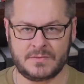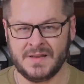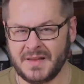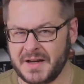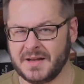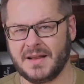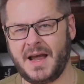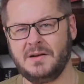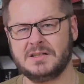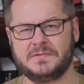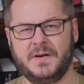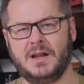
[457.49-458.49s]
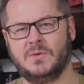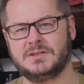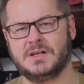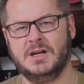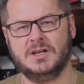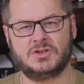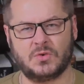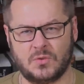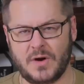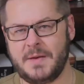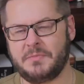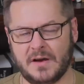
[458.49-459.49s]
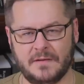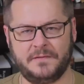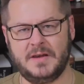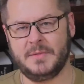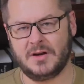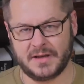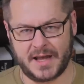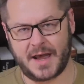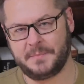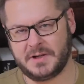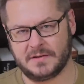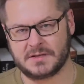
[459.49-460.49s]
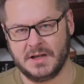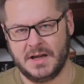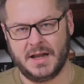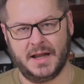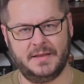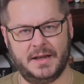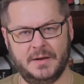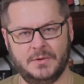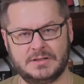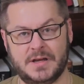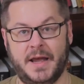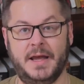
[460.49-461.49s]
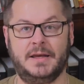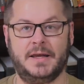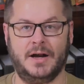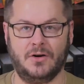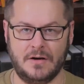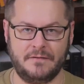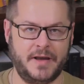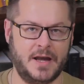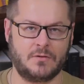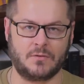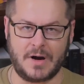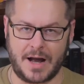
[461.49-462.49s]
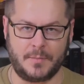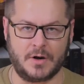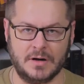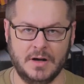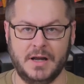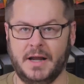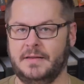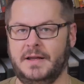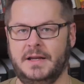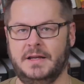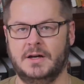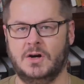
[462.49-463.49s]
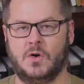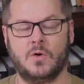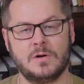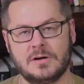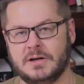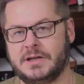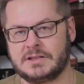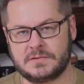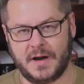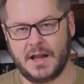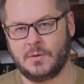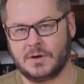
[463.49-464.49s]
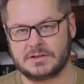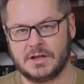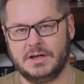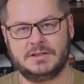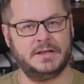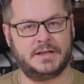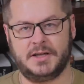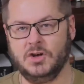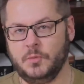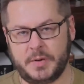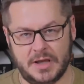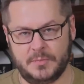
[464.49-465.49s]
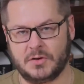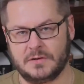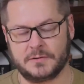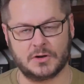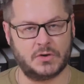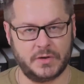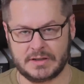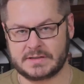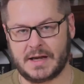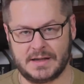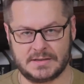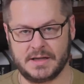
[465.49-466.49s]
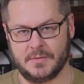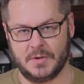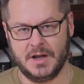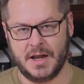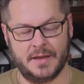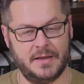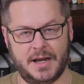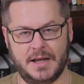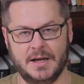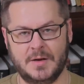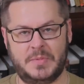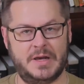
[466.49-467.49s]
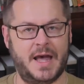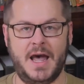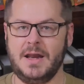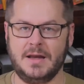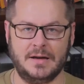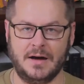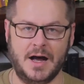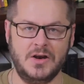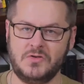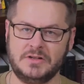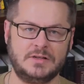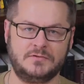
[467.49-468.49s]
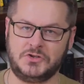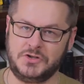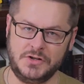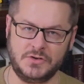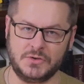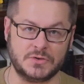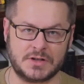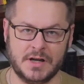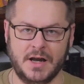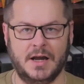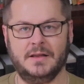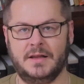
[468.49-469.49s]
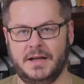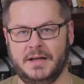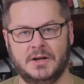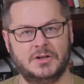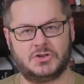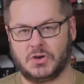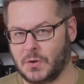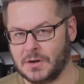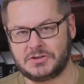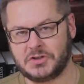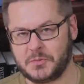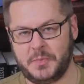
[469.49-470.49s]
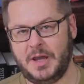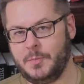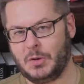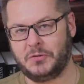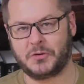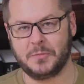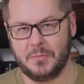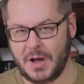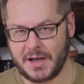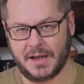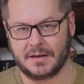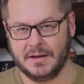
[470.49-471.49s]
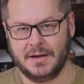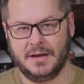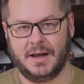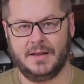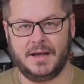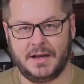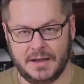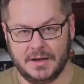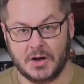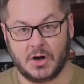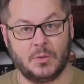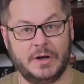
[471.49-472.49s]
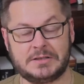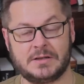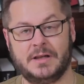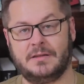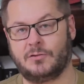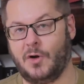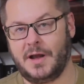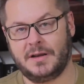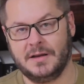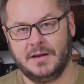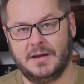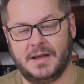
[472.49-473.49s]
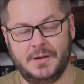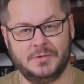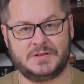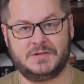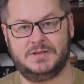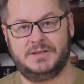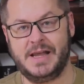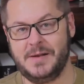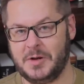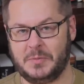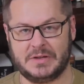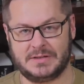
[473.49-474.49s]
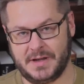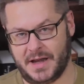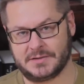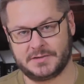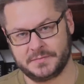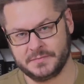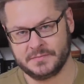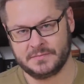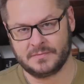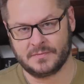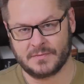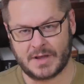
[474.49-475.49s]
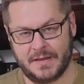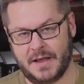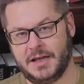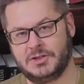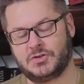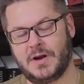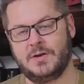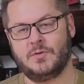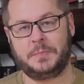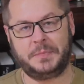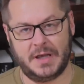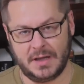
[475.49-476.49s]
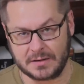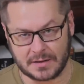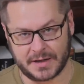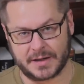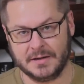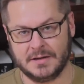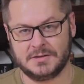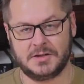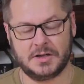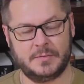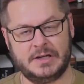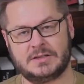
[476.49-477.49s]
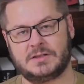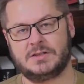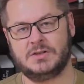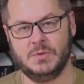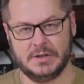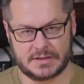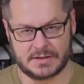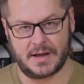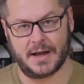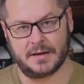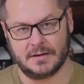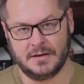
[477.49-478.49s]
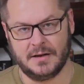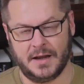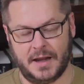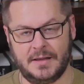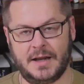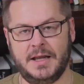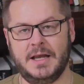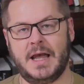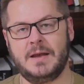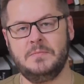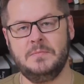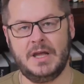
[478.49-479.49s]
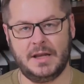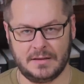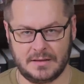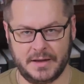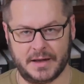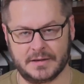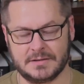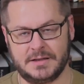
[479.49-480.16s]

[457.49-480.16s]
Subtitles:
and that he allowed his followers to rape their female captives, and that he was a caravan robber, and that he ordered his followers to kill people for criticizing him, and that he beheaded hundreds of Jews, and that he tortured people for money, and that he originally thought he was demon-possessed, and that he tried repeatedly to commit suicide, and that he admittedly